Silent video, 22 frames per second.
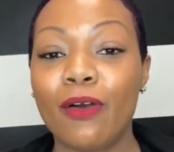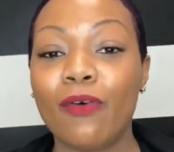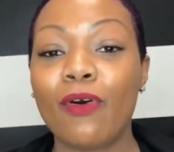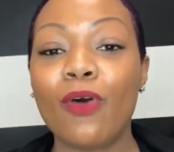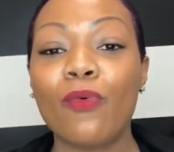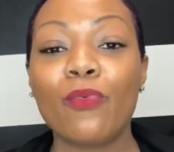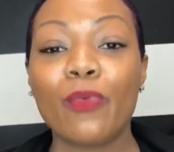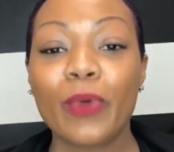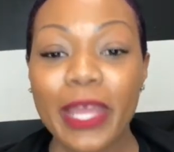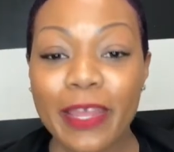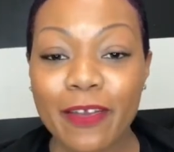
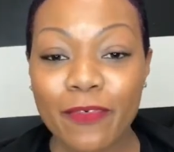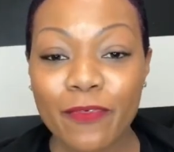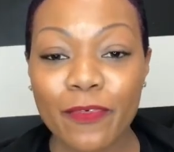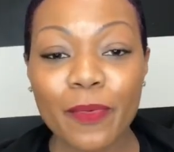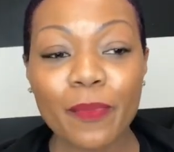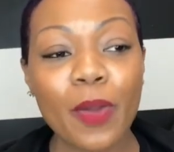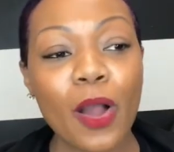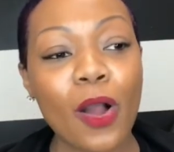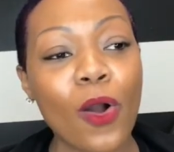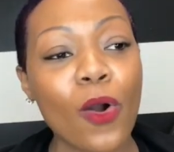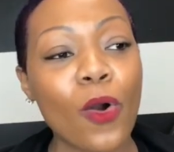away
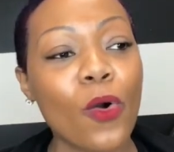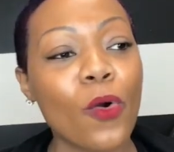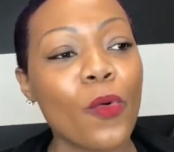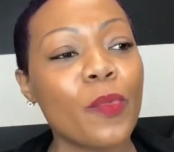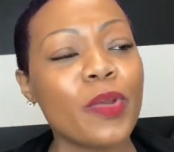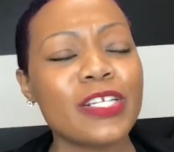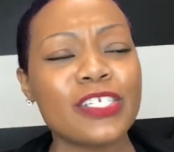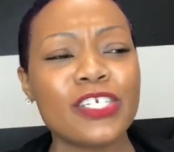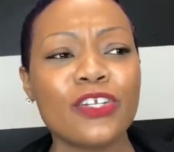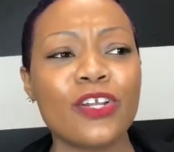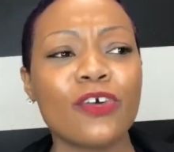from home.
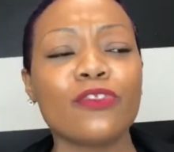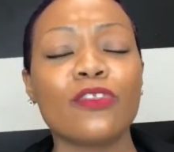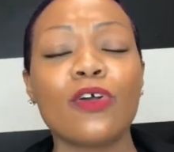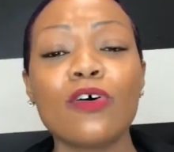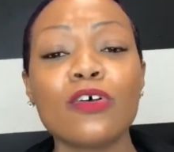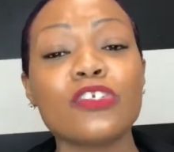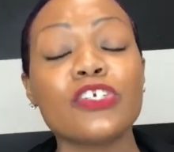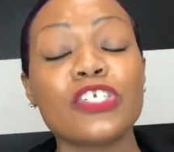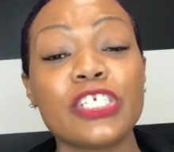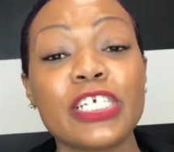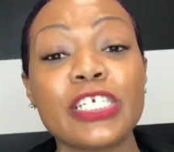As
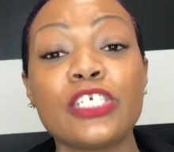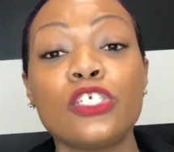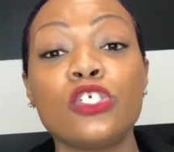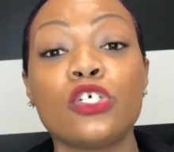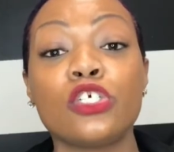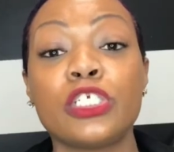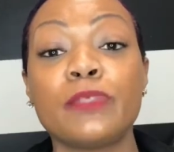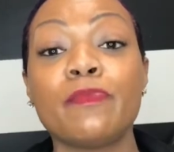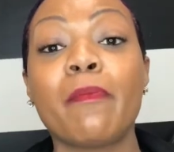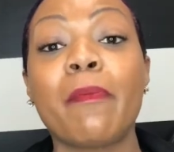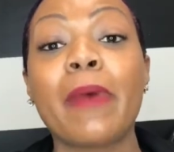those are
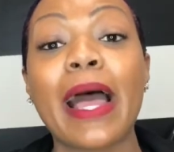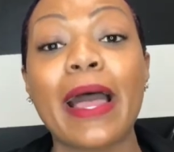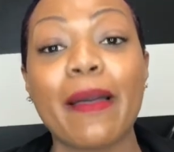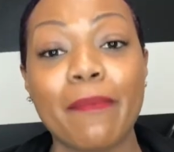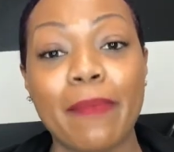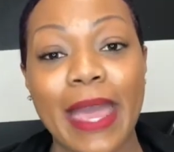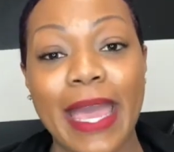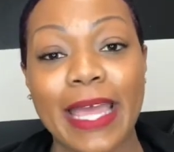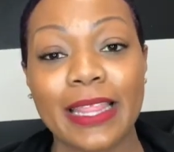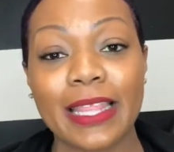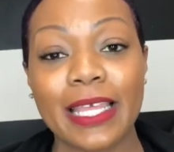just my
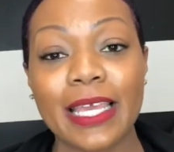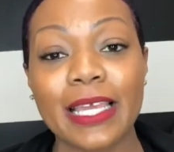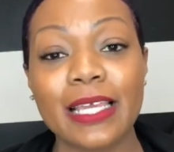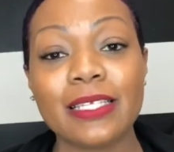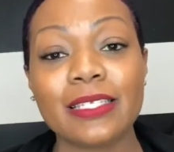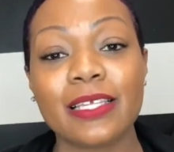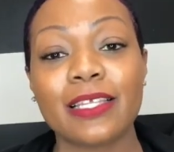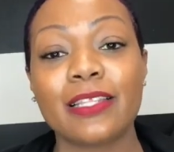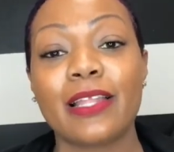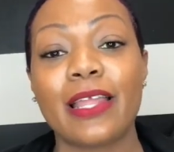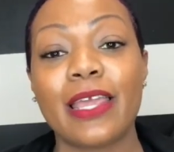bad
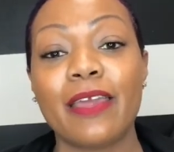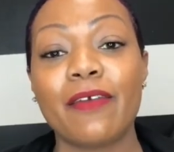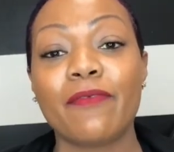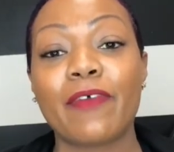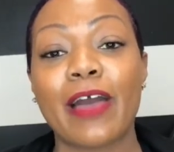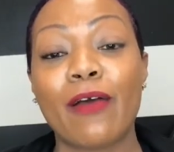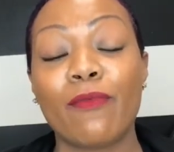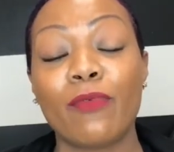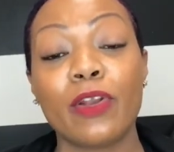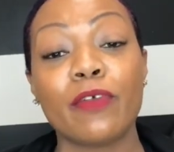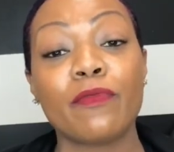things. And if
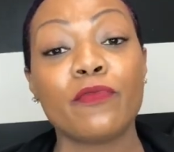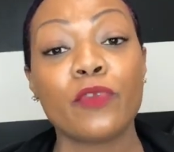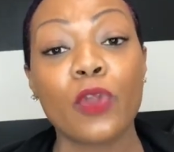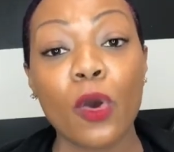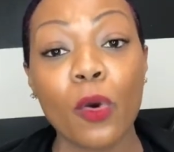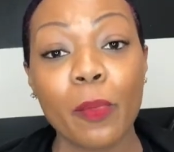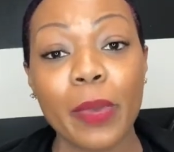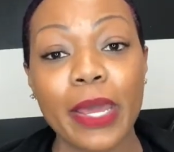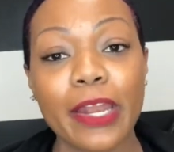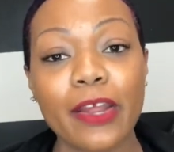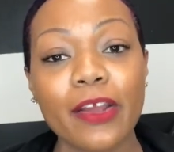I would have
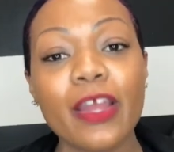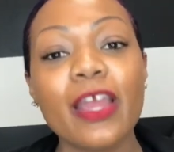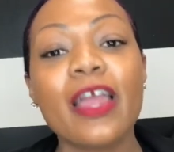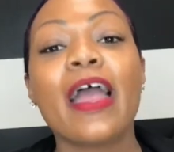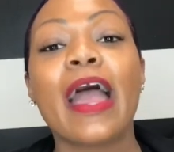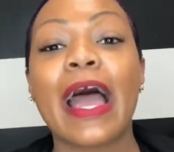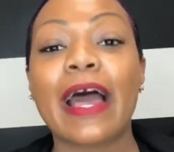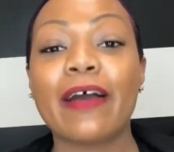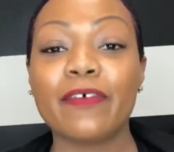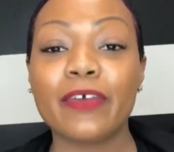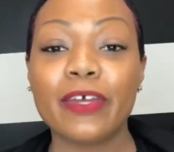known better,
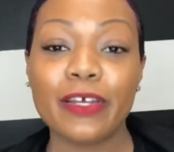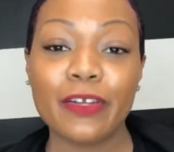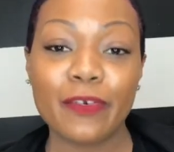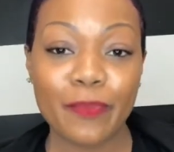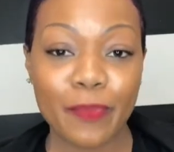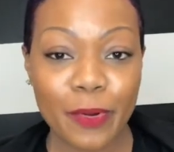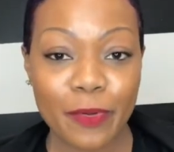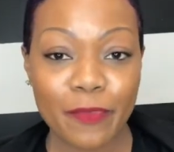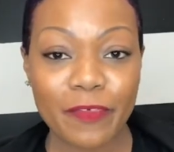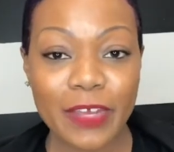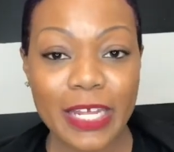I could
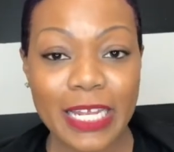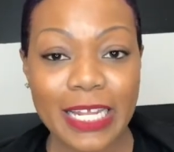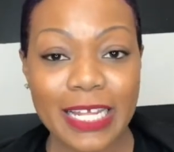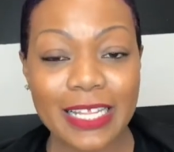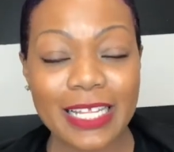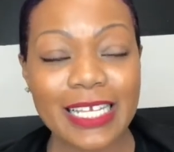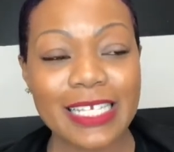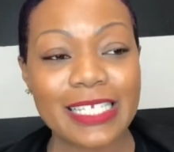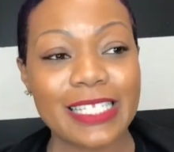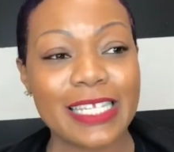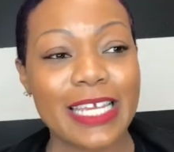have prevented
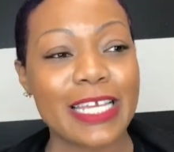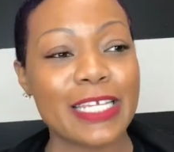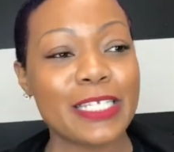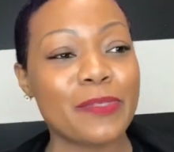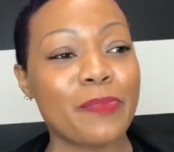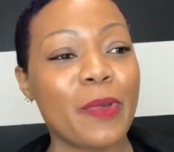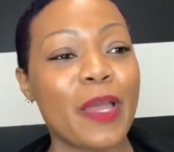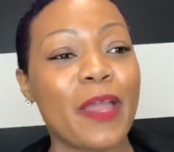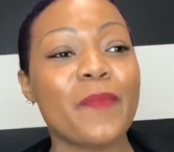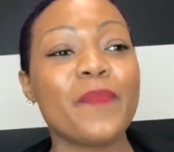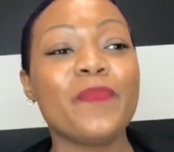these things.
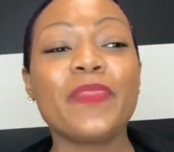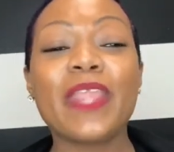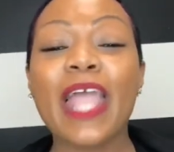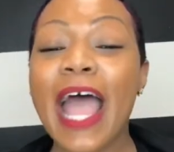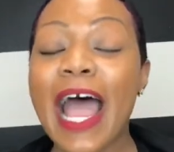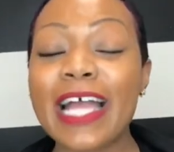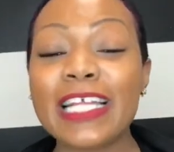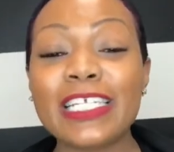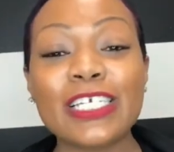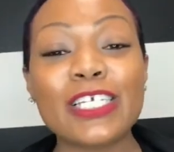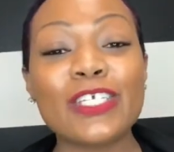But
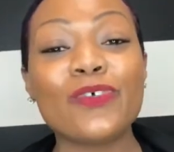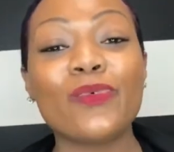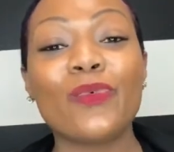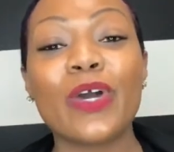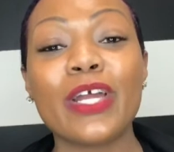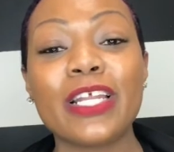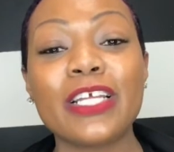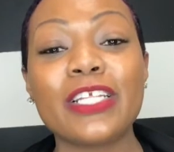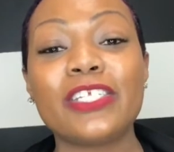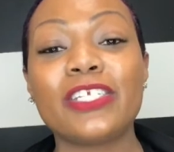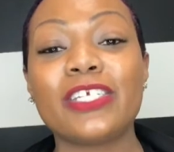I just
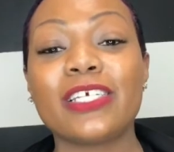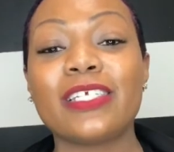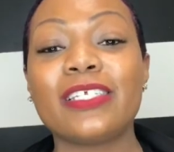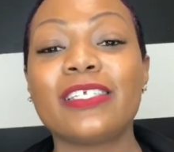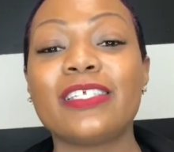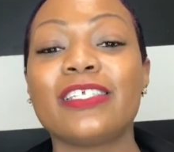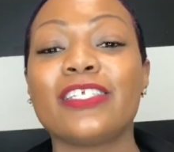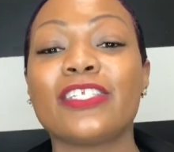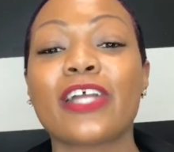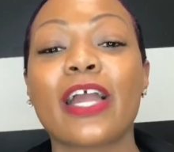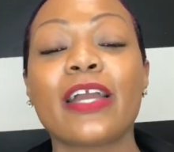want to
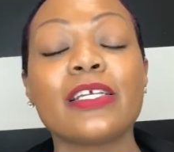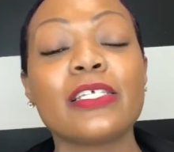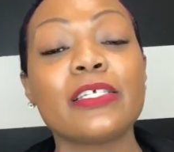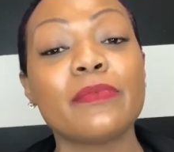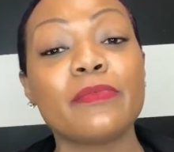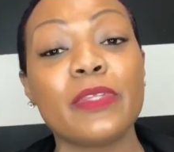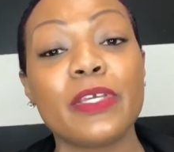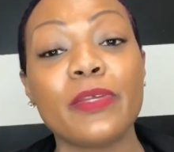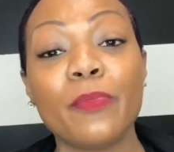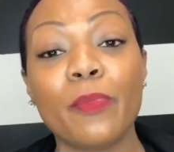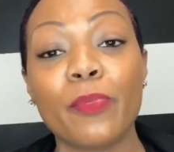just start
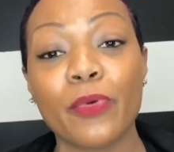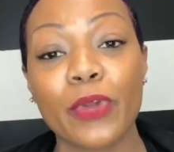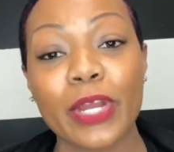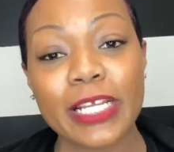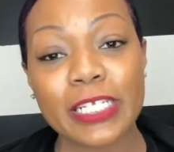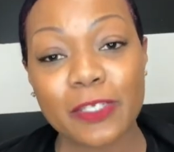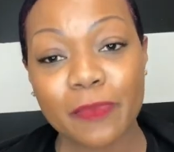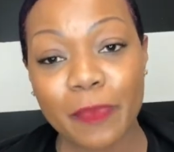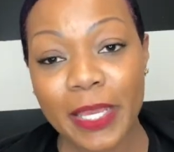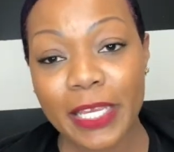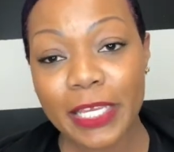something
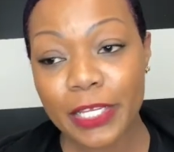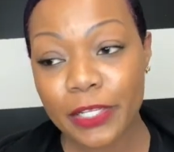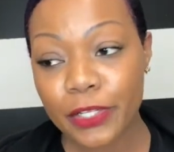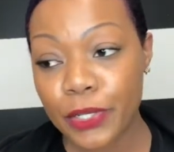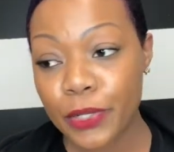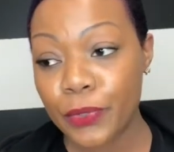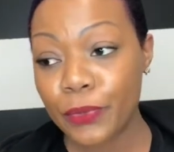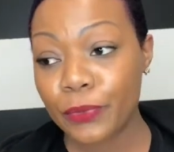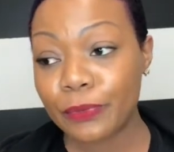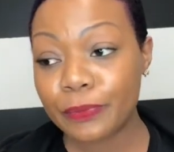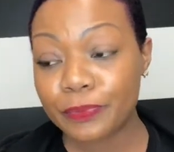brand spanking
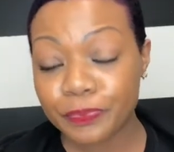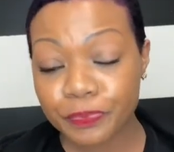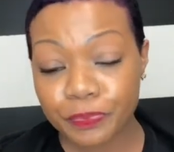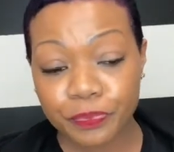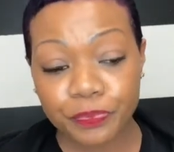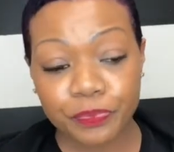new.